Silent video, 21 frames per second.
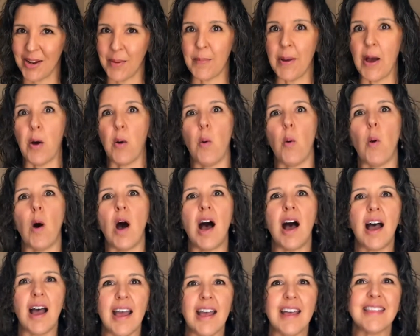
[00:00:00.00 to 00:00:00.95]
about
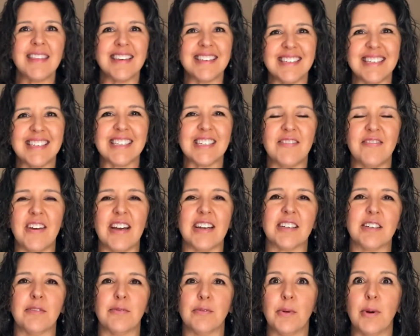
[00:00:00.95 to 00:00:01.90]
why this is
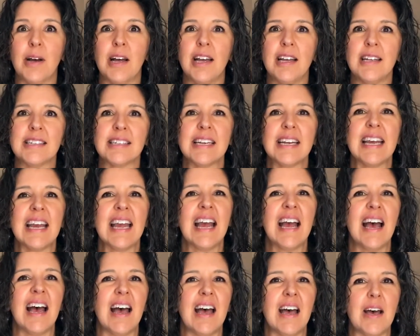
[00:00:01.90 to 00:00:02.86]
effective. What
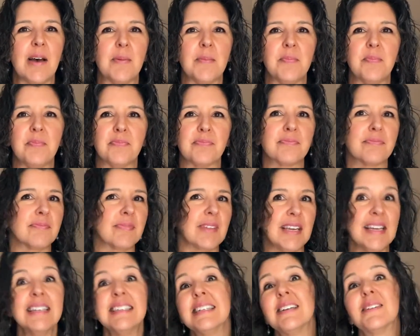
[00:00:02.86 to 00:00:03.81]

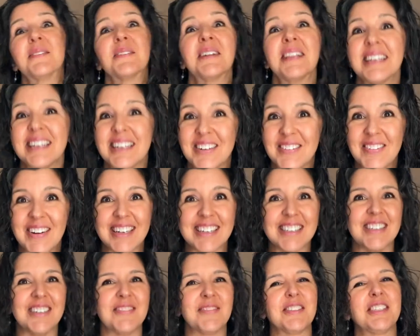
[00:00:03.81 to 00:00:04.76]
is it really
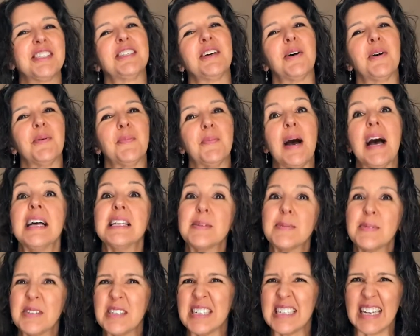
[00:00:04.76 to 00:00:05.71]
effective? So my
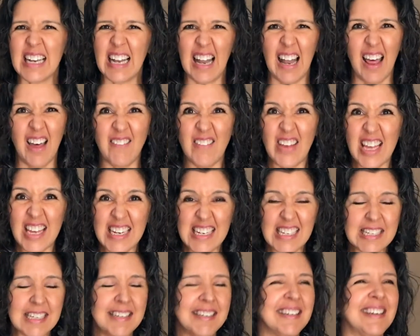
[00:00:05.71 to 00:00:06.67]
husband didn't love
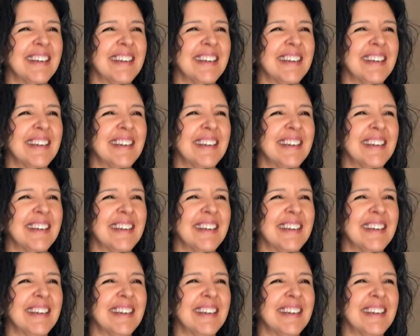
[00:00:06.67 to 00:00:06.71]
it.